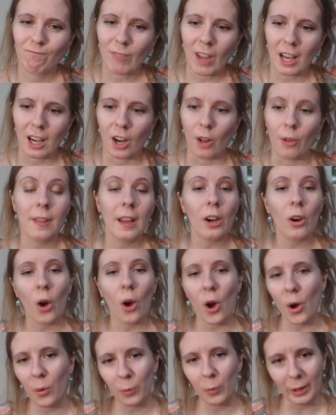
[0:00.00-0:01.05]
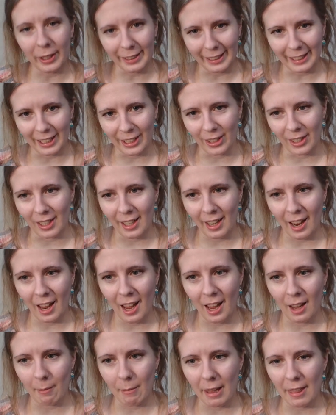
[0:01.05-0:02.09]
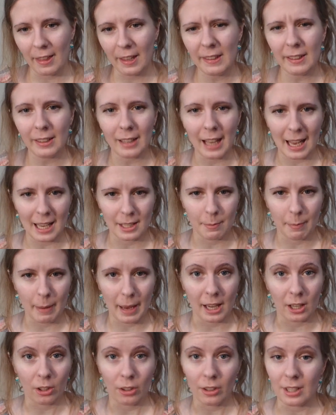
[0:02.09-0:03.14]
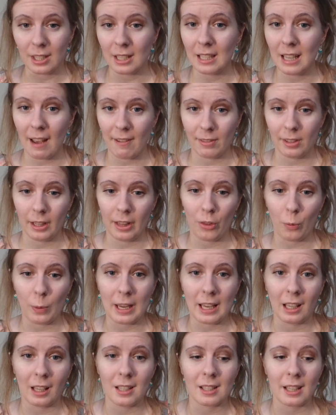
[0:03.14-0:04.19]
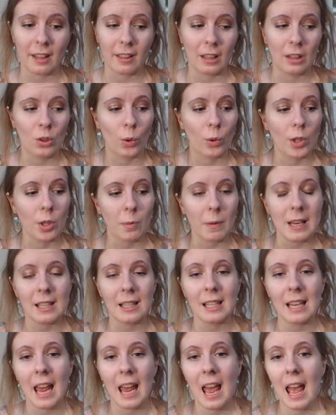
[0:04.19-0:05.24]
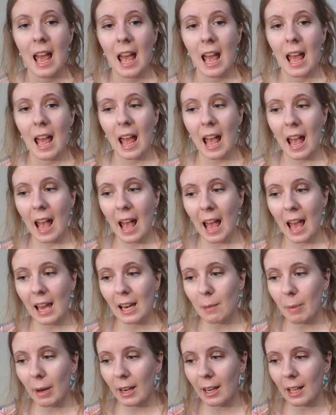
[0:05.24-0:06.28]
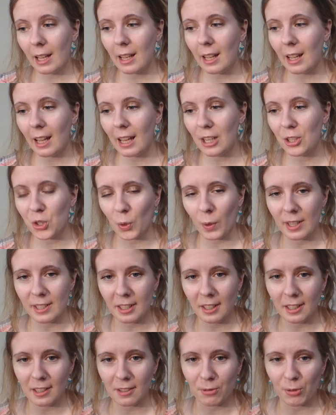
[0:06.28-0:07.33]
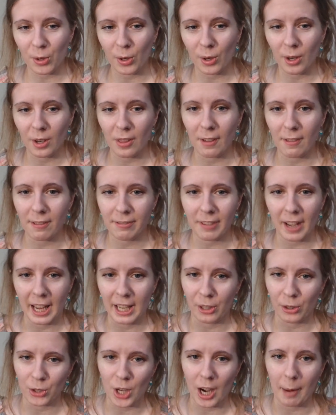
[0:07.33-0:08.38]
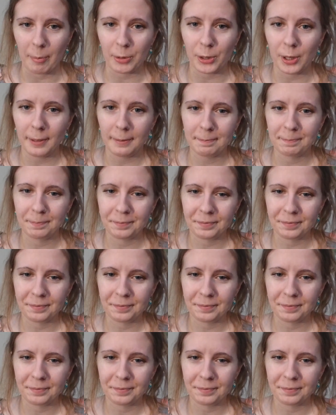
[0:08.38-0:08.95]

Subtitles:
I don't know. They're all really good. I think The Last Battle is definitely the weakest. I think the only reason anybody enjoys it is for the final chapter,